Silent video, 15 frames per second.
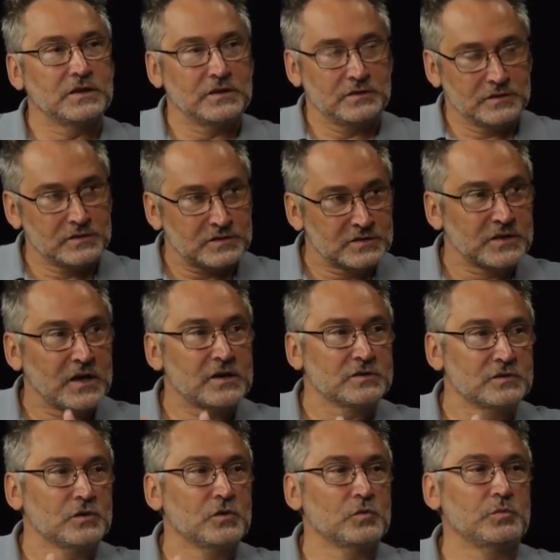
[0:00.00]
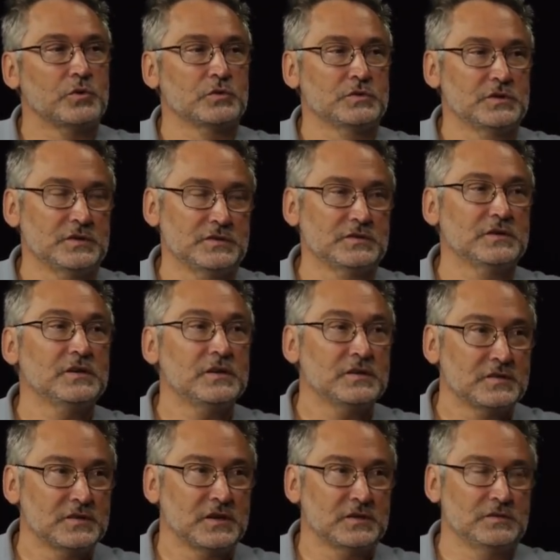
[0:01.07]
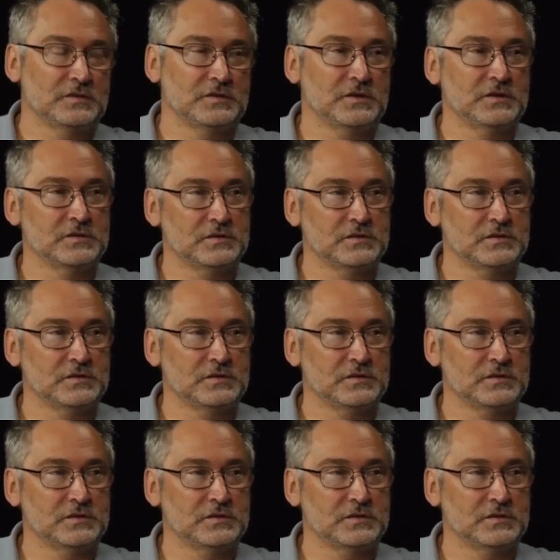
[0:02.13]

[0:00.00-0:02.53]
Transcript: and it starts the whole process inside the cells.